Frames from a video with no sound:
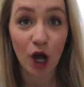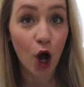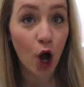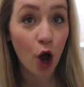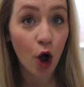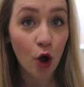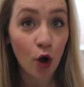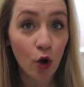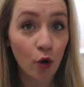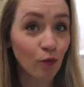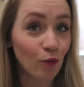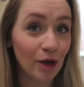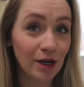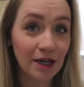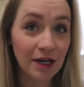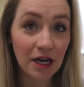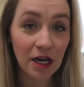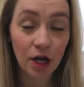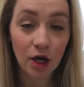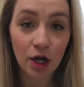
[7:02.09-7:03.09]
at home,
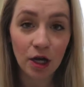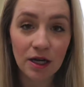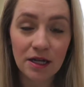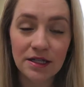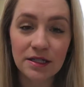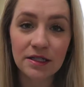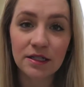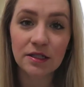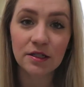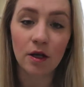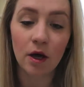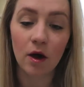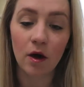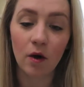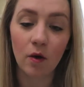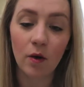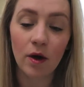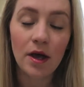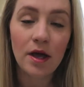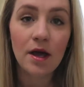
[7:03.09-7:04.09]
running errands.
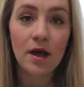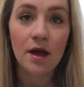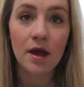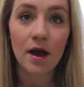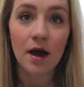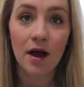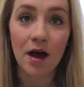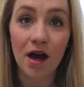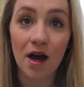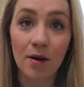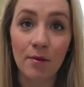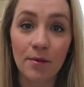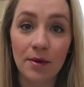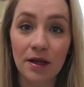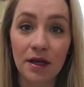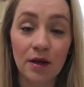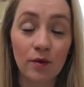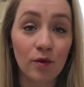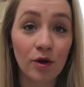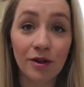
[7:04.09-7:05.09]
So
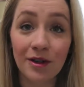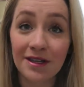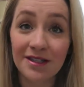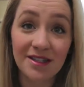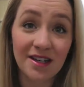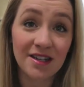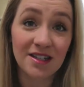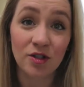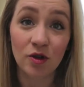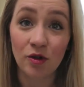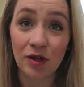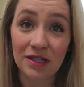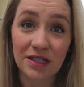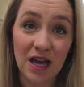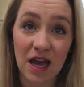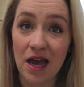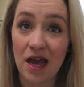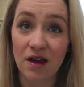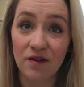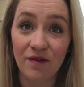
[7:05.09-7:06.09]
it really does only
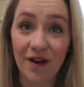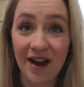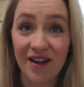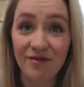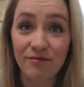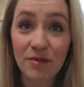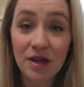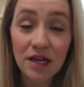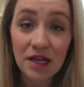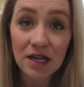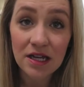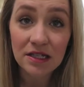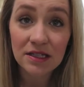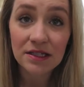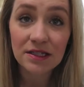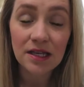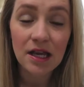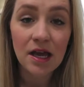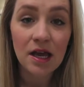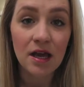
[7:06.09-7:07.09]
take 5
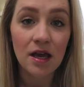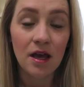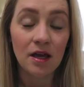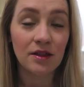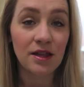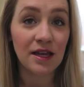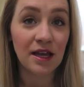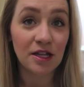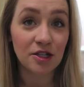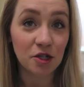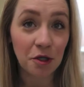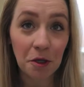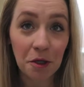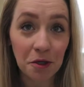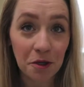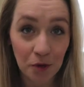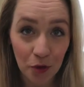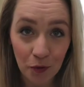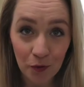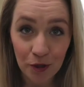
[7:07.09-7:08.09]
minutes. I think it took a
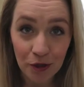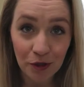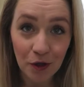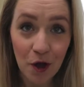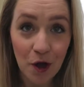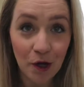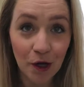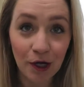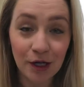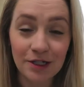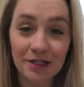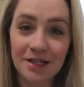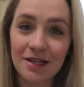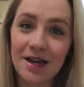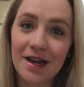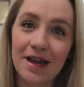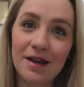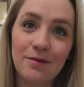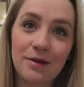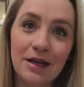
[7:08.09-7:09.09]
little bit longer
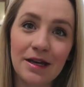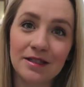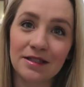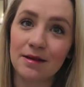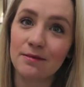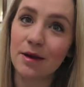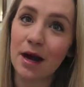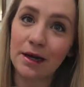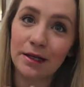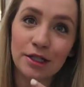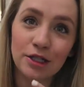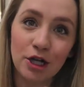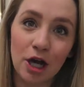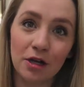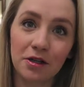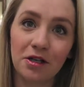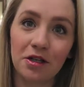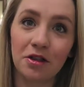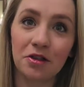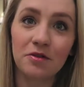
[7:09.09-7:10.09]
today because I'm kind of
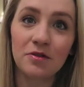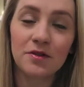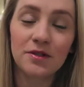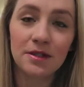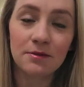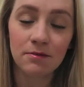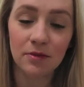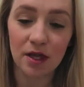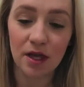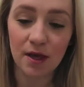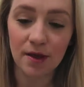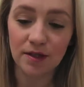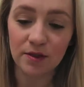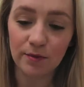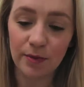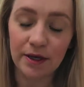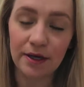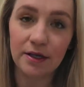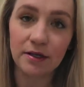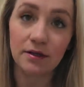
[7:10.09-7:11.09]
talking through some things,
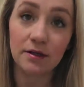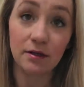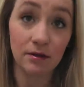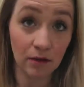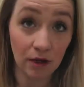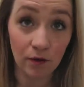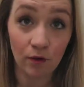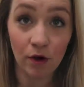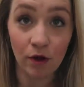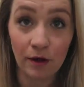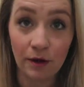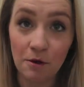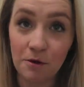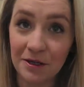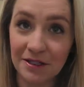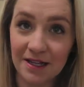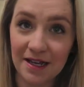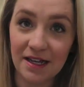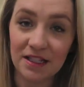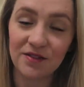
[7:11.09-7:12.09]
but it really
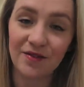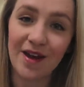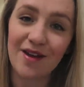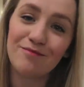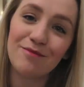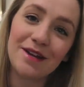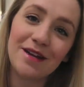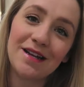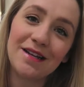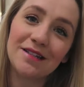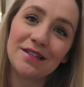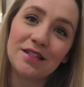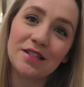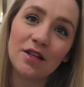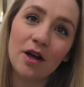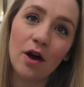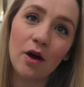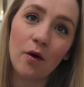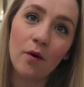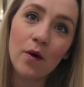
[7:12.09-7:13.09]
only takes 5 minutes.
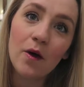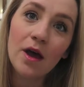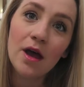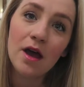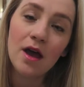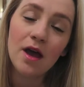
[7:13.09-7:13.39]
So